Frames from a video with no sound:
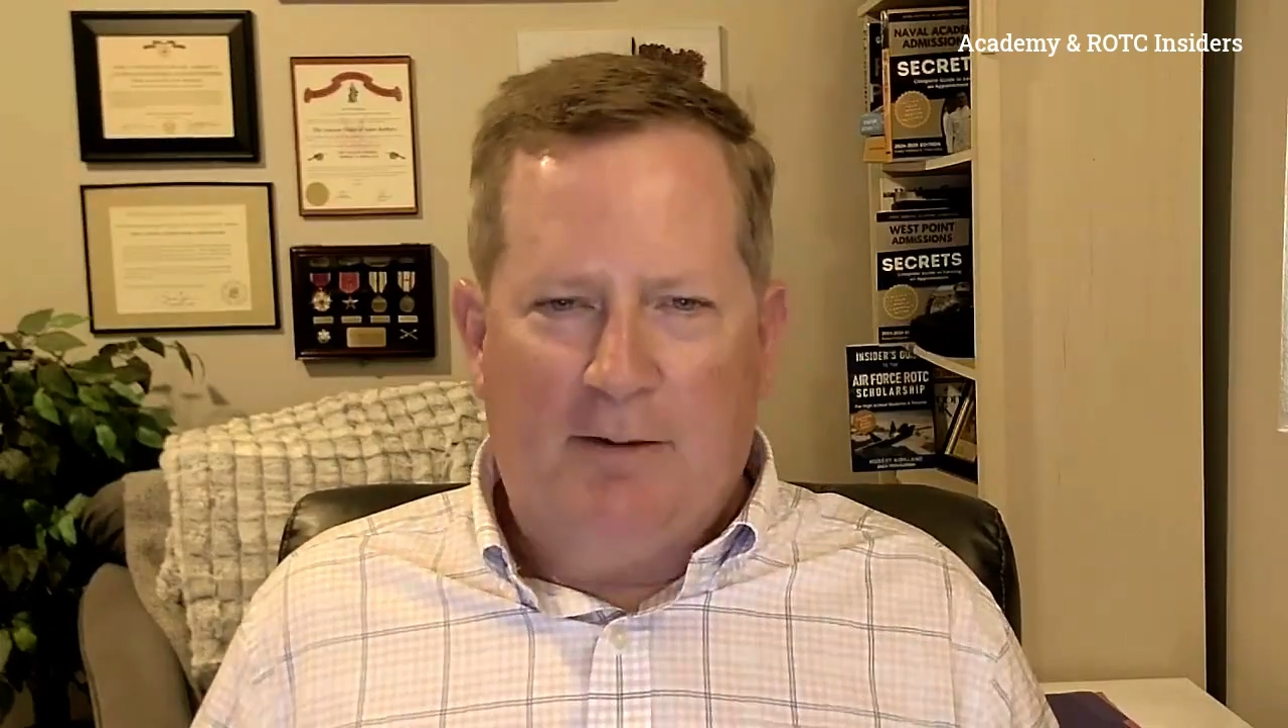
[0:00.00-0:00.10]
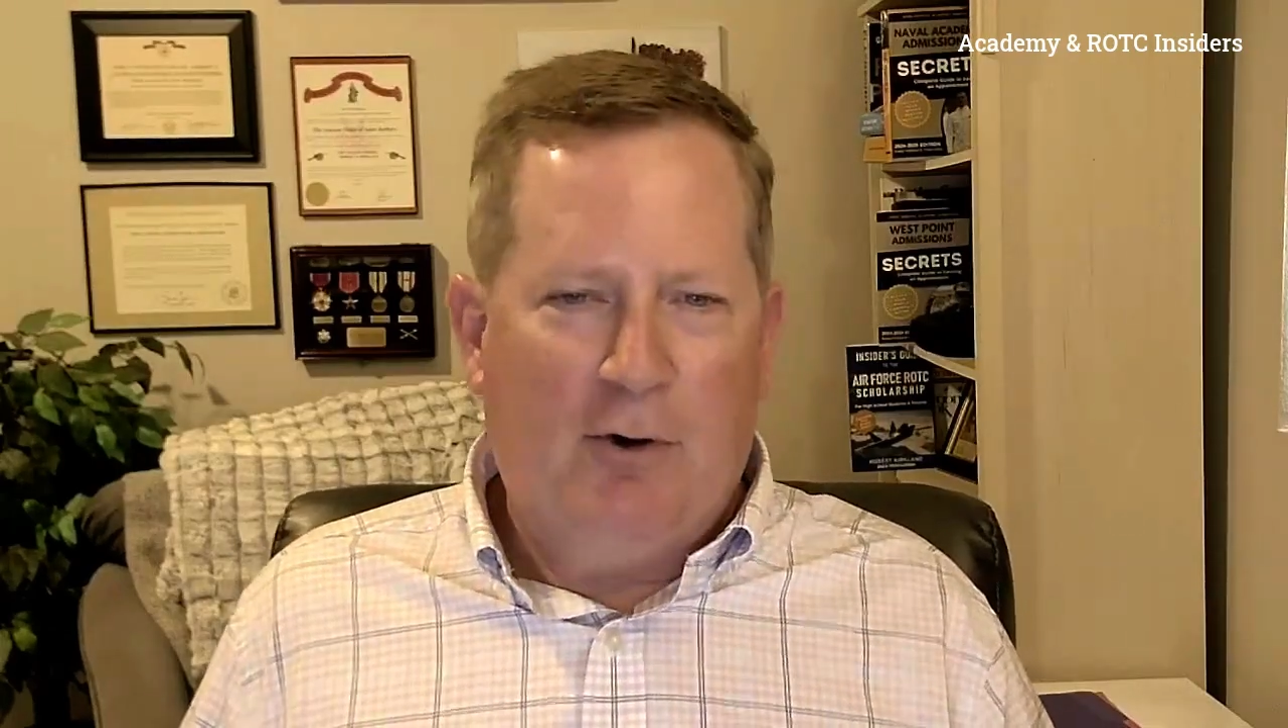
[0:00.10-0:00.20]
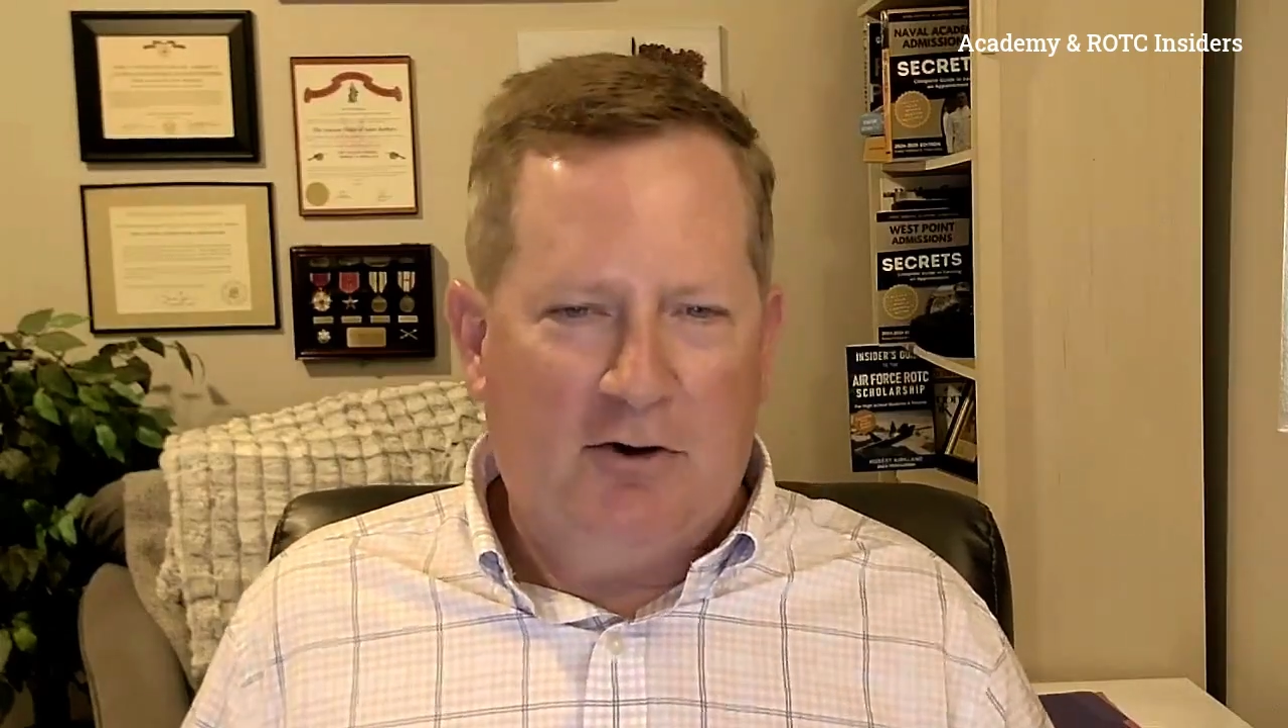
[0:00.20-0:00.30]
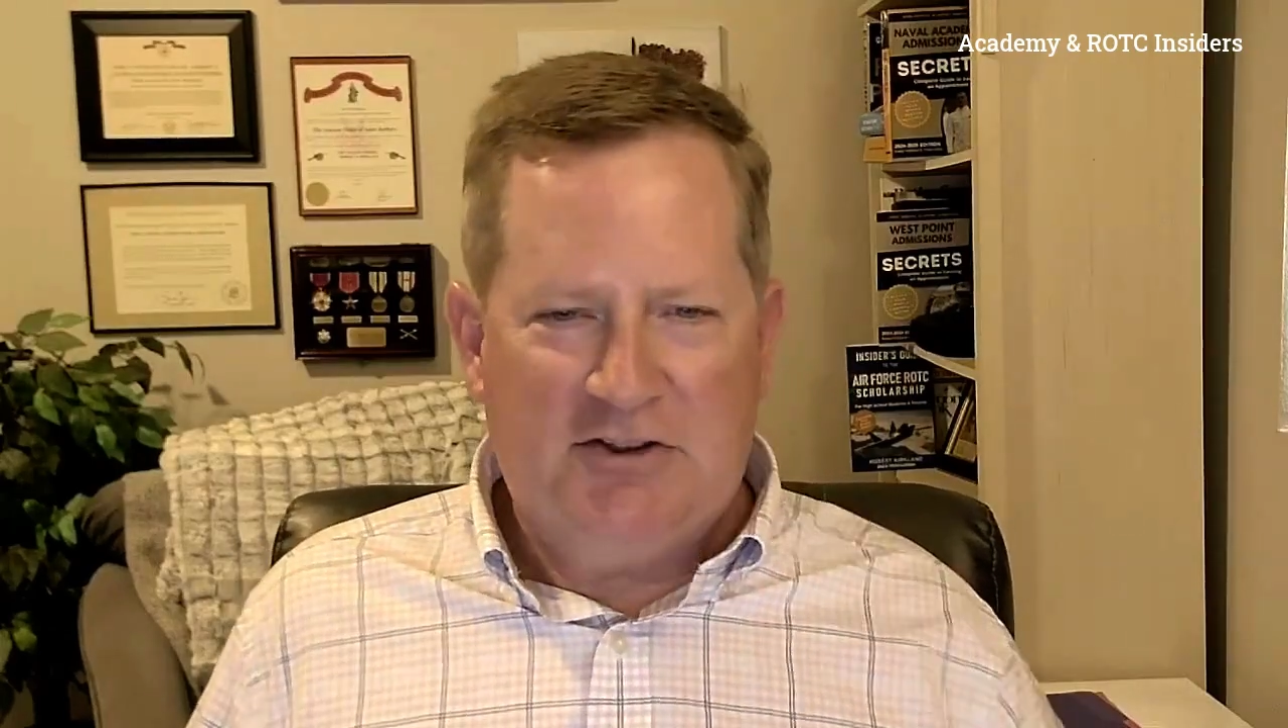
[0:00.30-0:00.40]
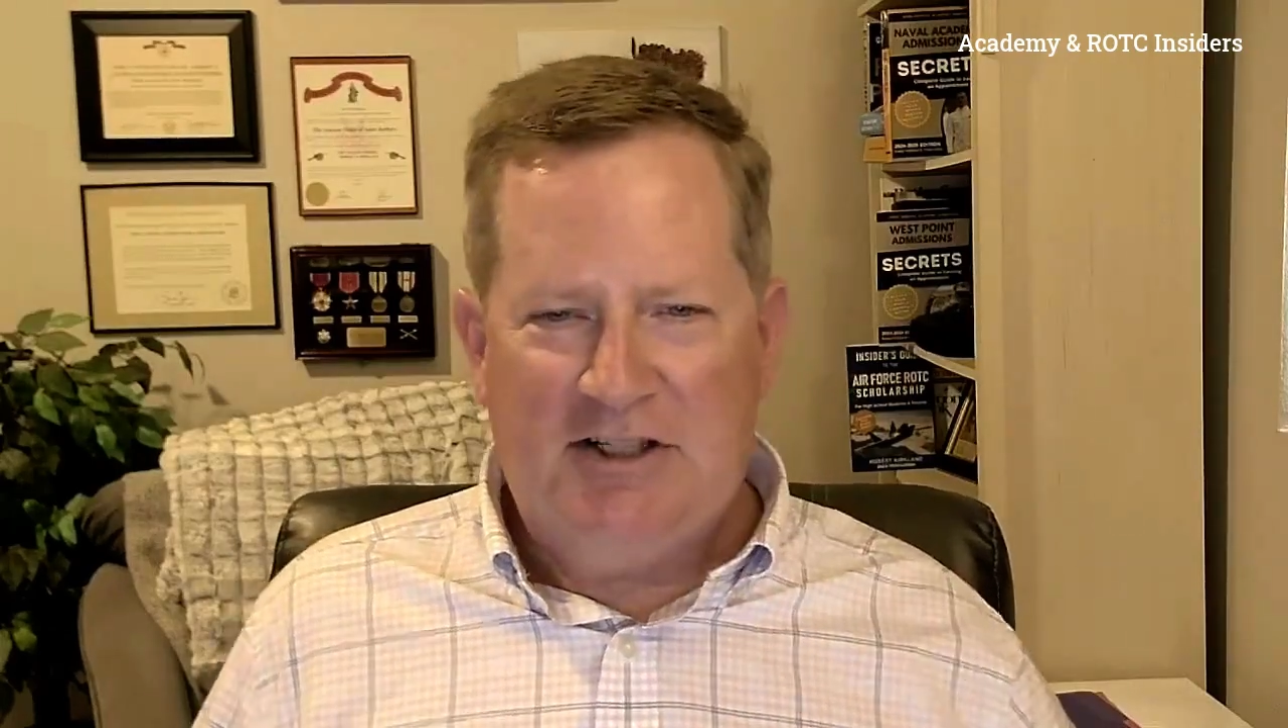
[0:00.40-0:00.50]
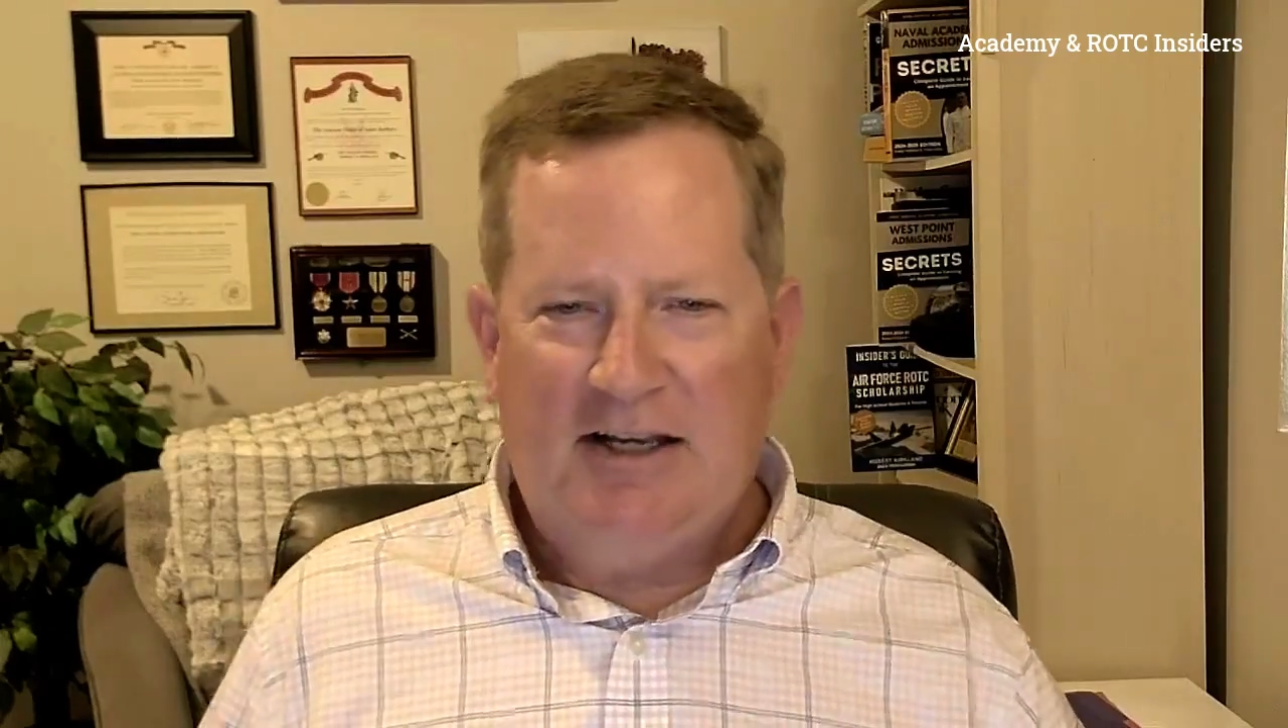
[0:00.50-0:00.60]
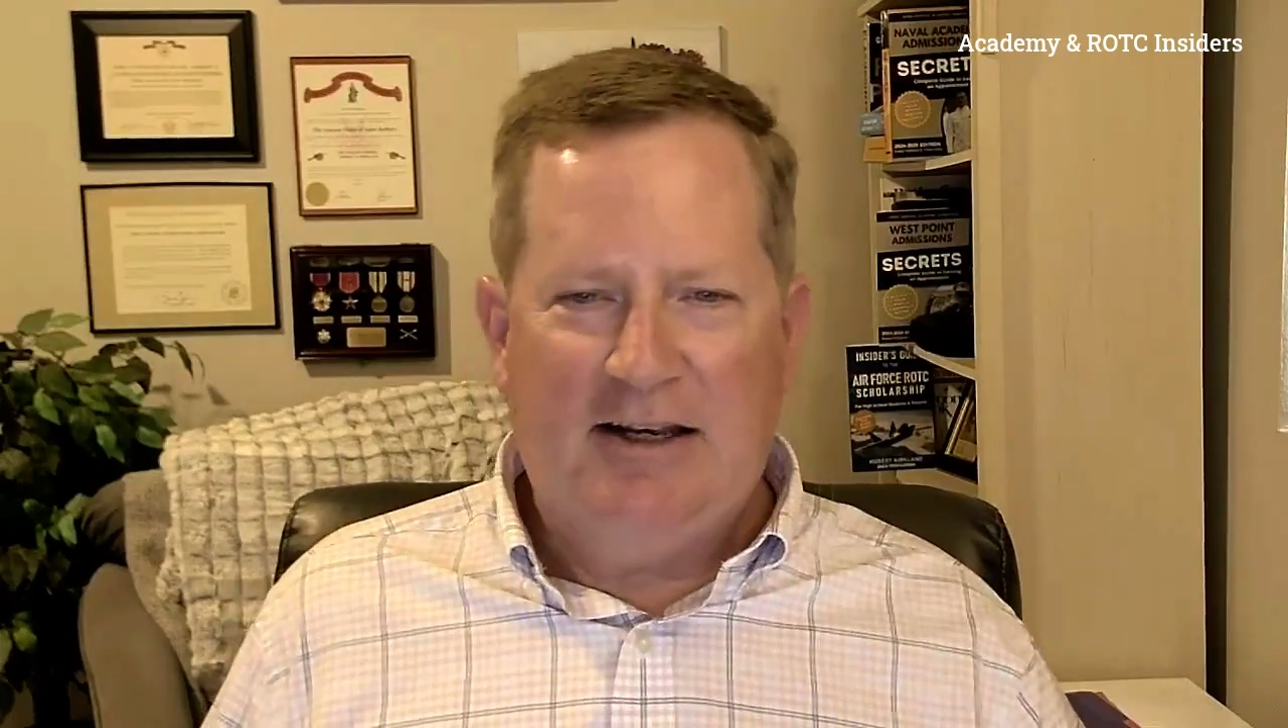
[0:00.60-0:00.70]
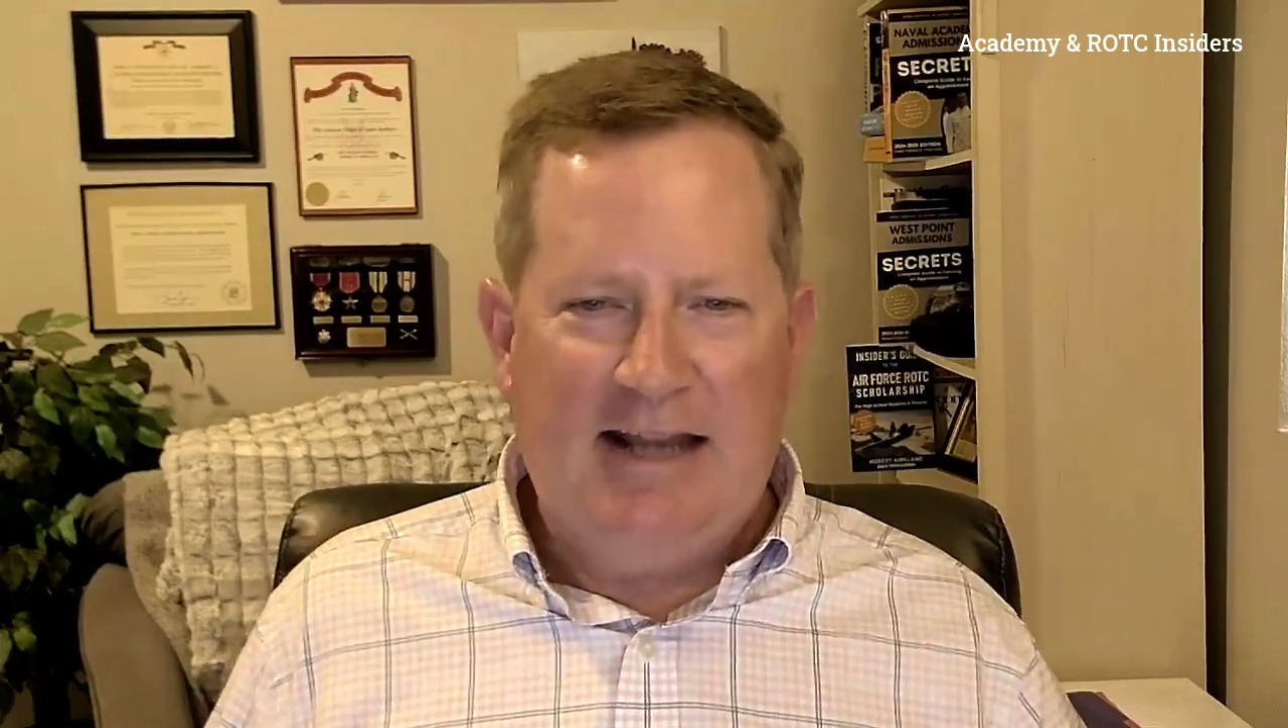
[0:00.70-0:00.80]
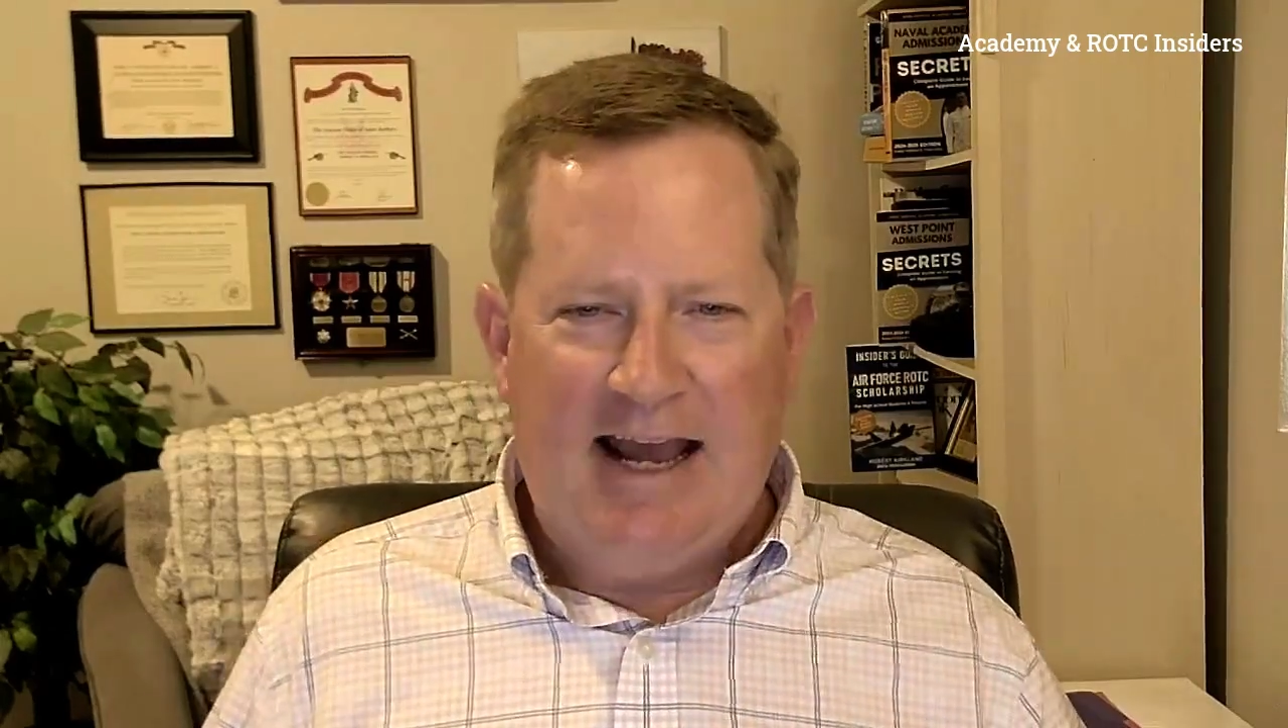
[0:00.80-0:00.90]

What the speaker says: a person